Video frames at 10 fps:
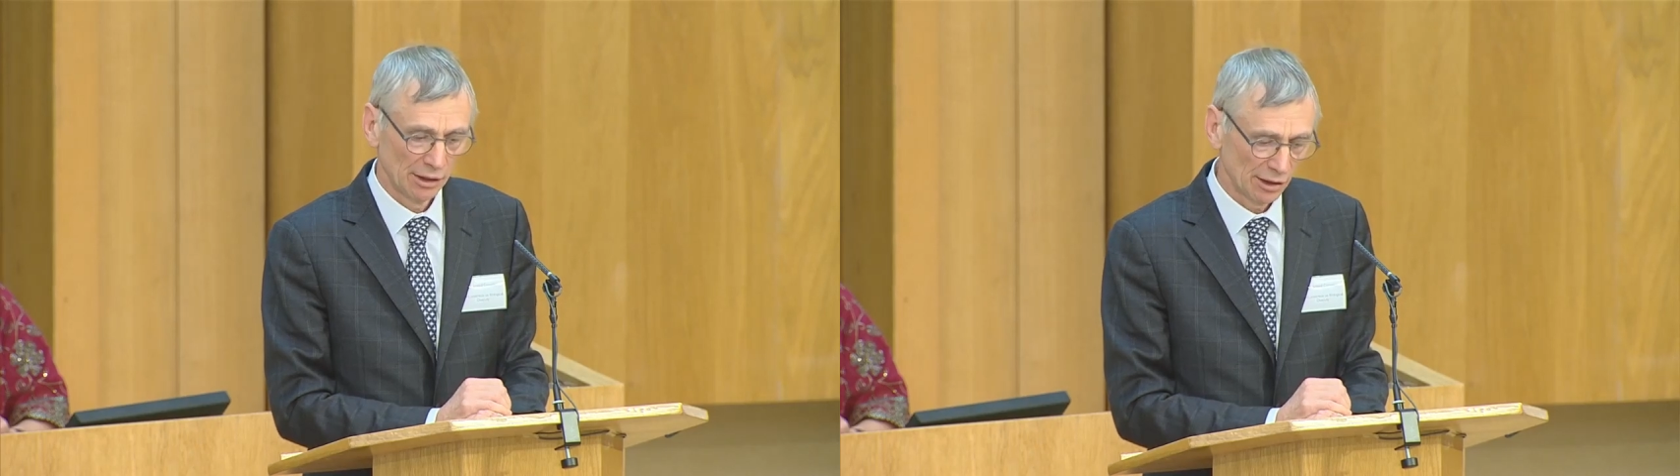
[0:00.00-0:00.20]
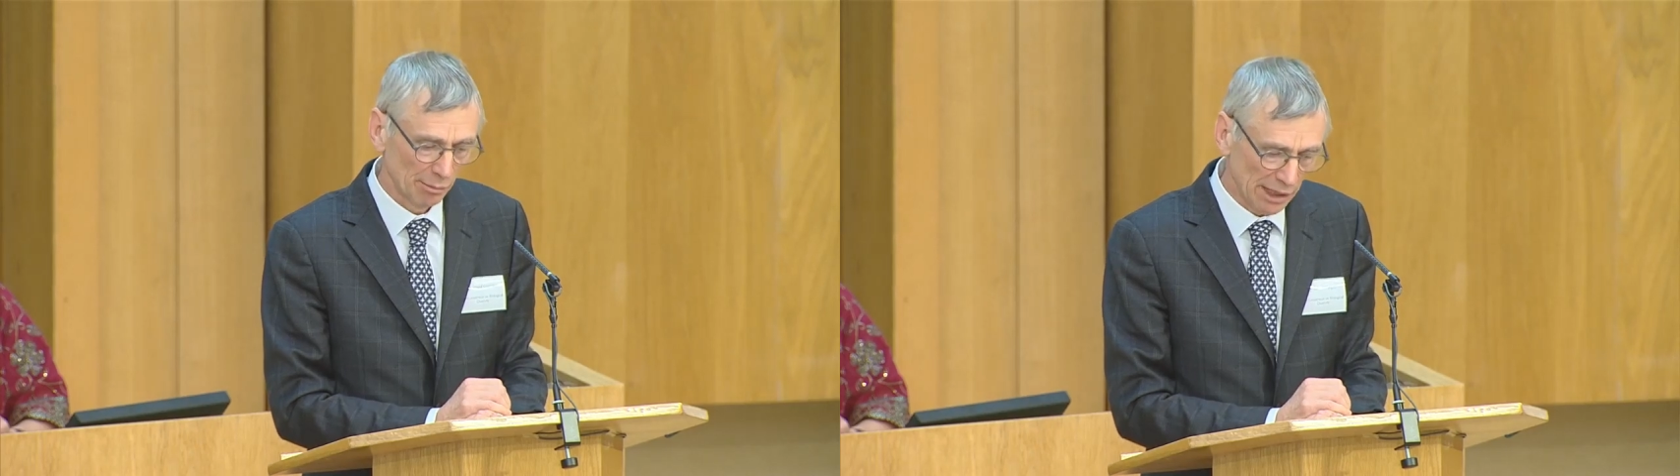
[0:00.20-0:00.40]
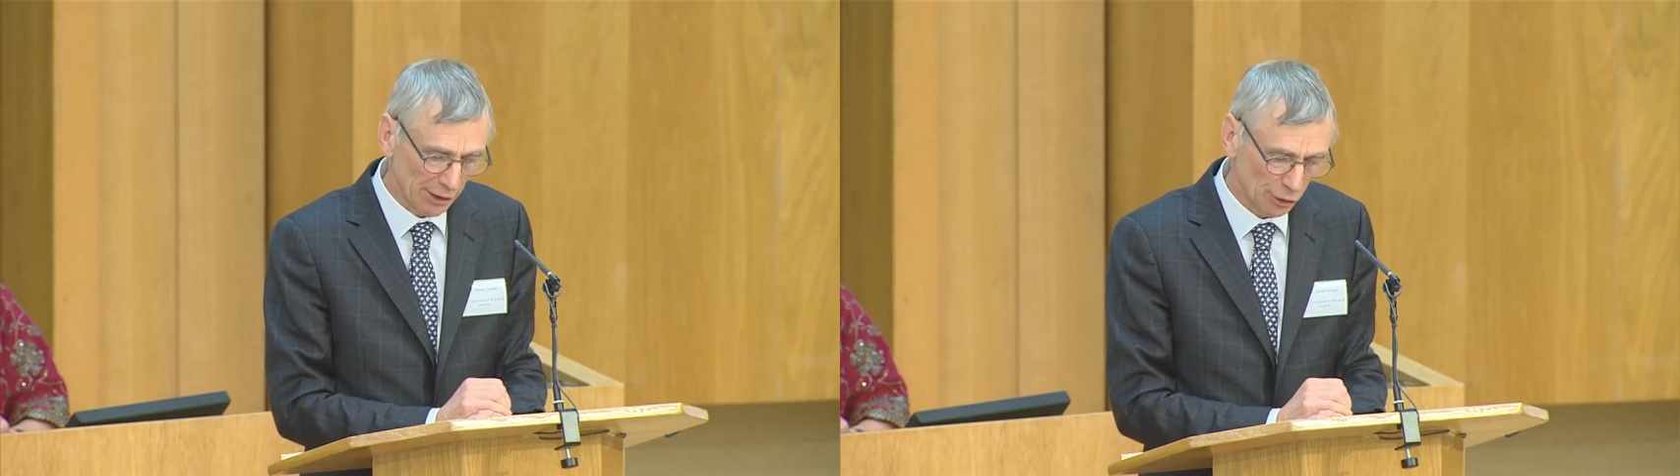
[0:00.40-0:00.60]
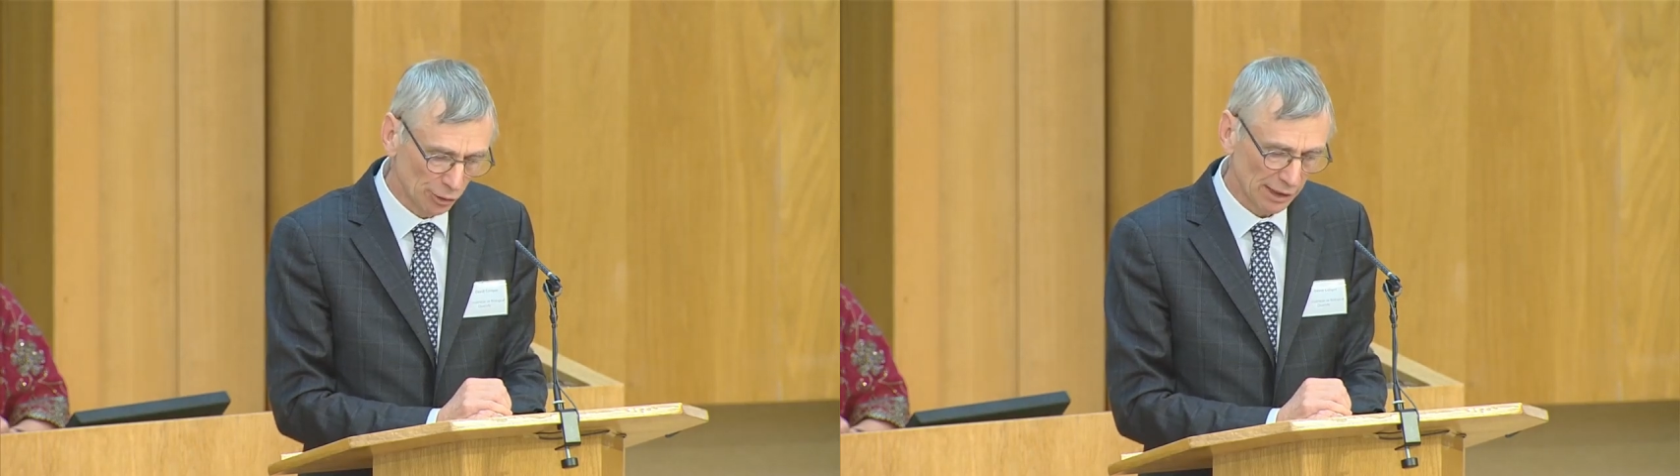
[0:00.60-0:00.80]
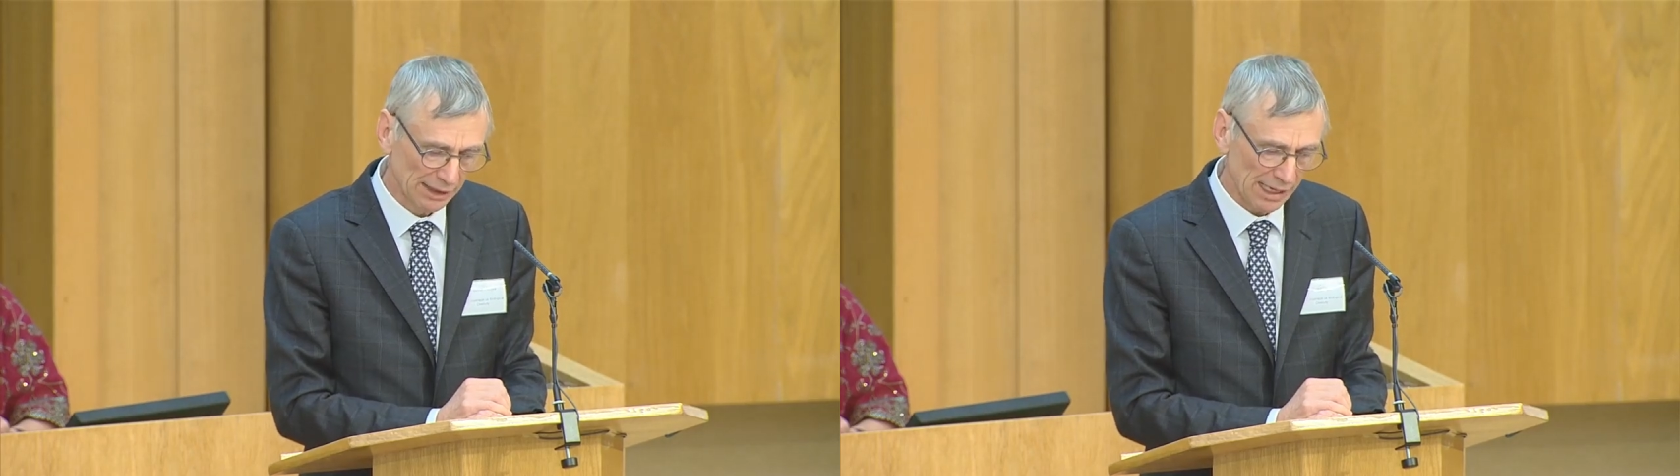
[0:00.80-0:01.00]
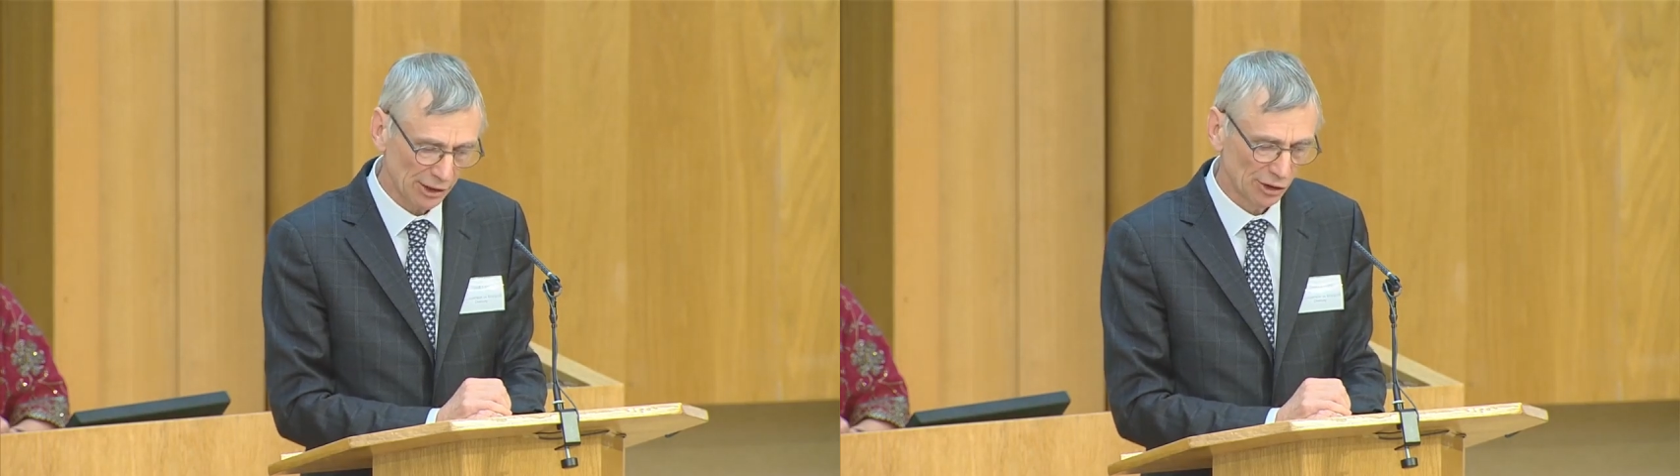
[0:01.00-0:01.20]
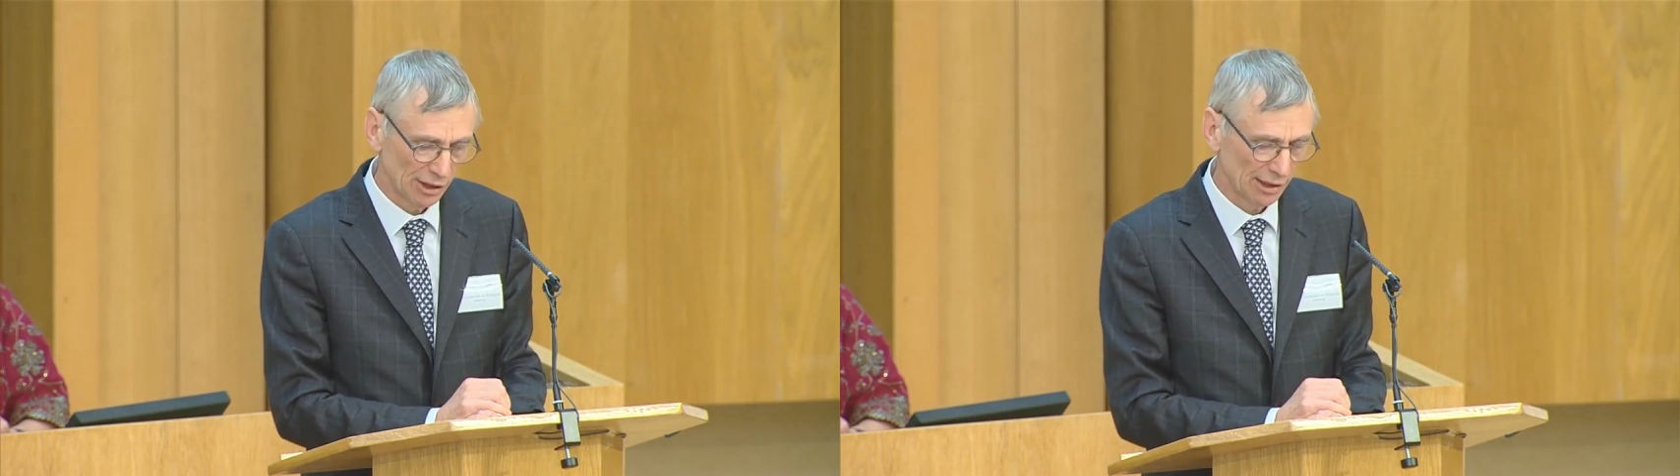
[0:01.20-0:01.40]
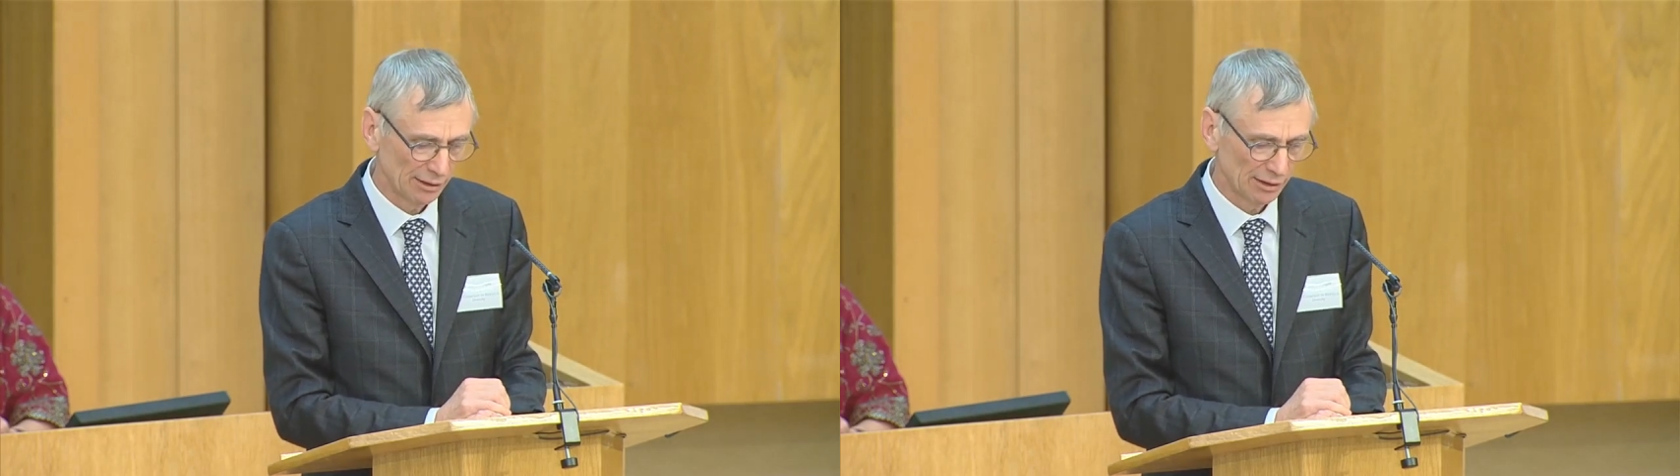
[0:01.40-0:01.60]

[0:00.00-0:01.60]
to make sure that action